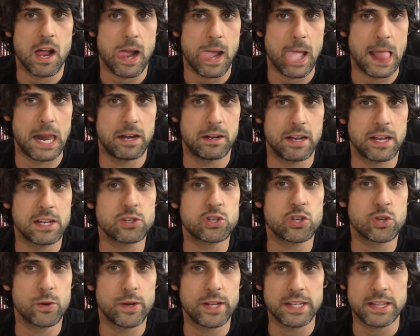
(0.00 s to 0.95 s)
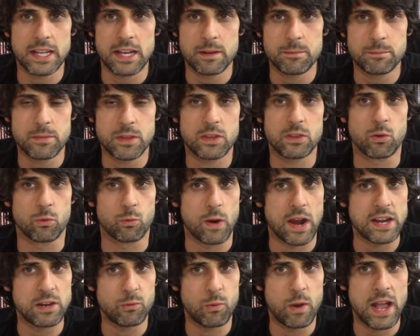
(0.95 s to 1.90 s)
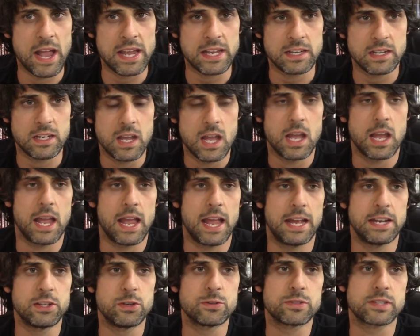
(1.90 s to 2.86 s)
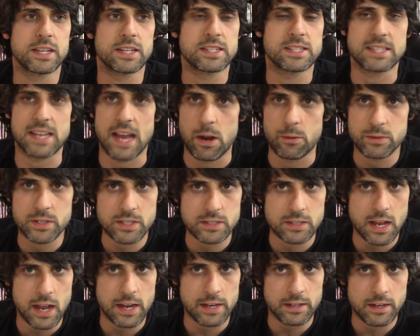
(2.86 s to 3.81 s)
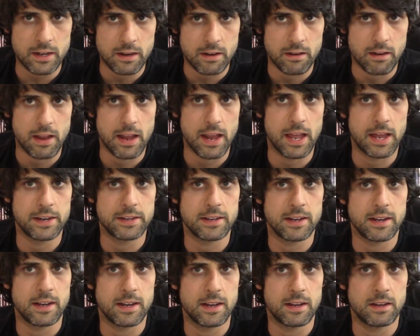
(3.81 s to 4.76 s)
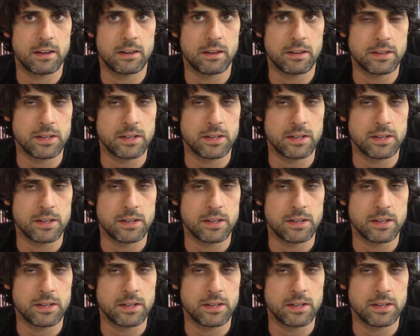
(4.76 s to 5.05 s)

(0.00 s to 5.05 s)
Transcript: uh, and shooting them the right way and using sound design and uh,